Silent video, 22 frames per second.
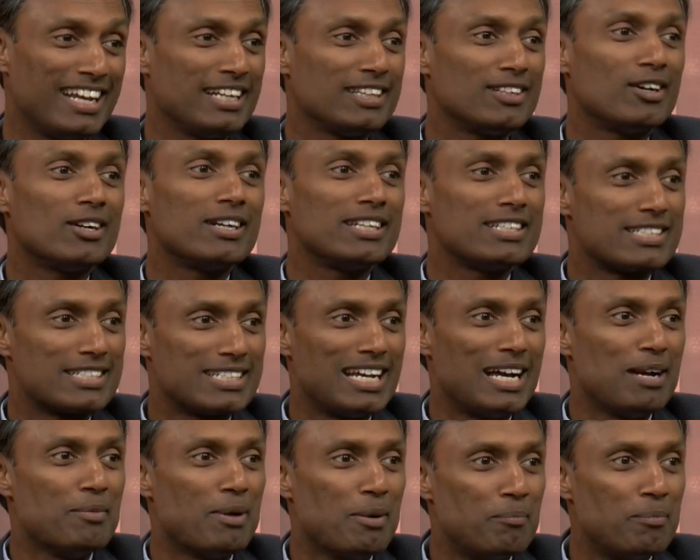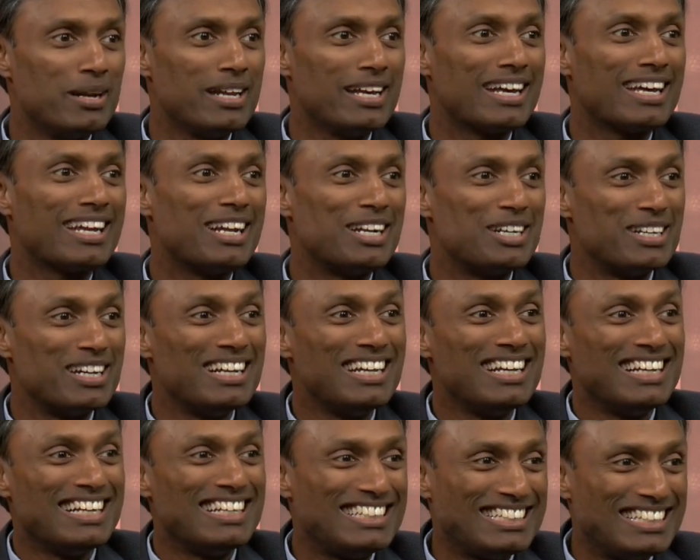I thought it's time I bring her and
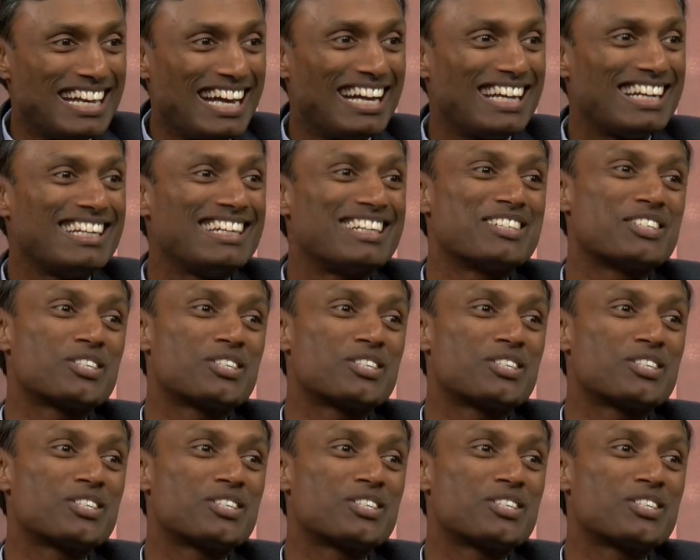share her hmm.